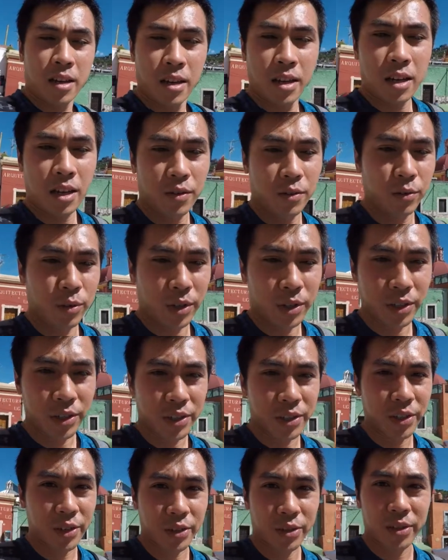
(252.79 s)
Hey everyone,
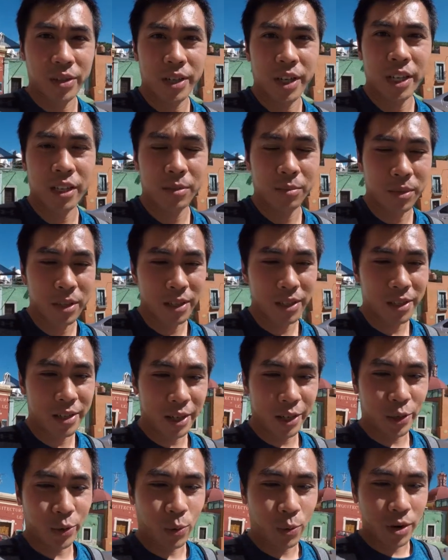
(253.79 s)
so today completes
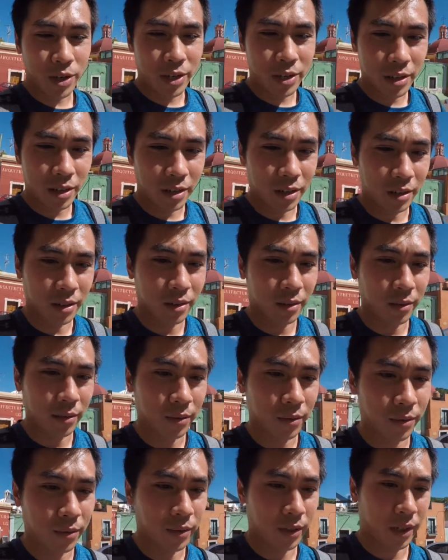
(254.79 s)
day 20
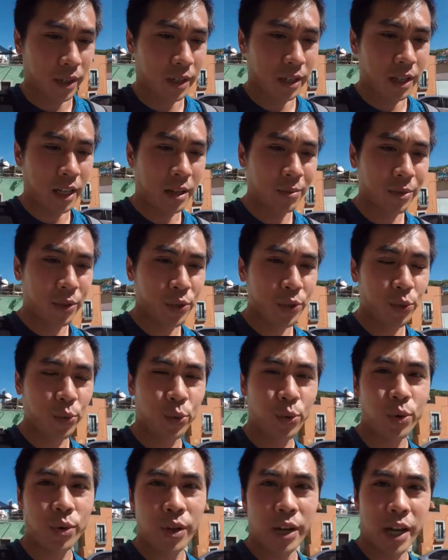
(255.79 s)
of Lambda
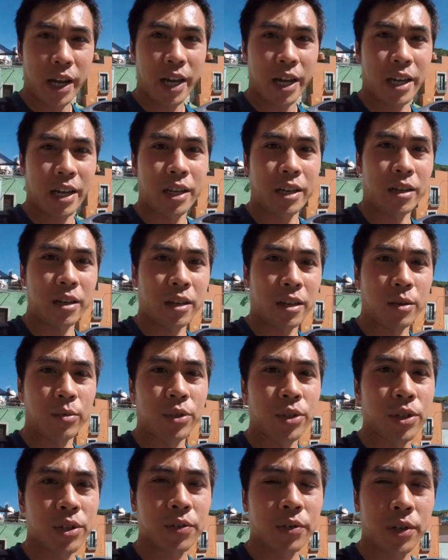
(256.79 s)
School, and
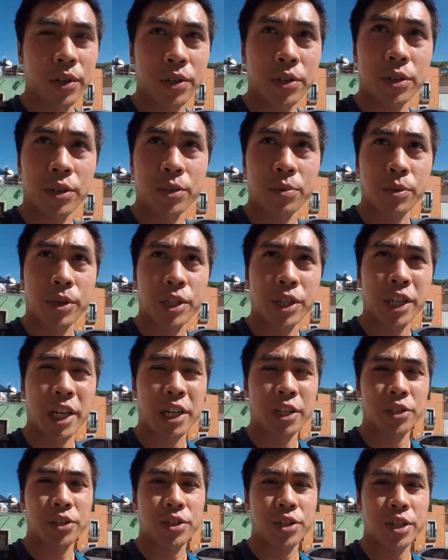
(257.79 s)
we just finished our sprint
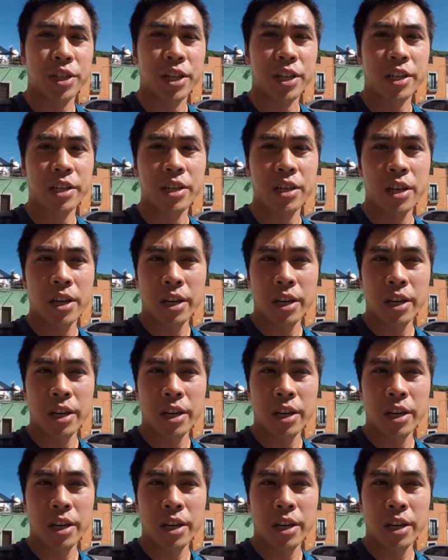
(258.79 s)
challenge today.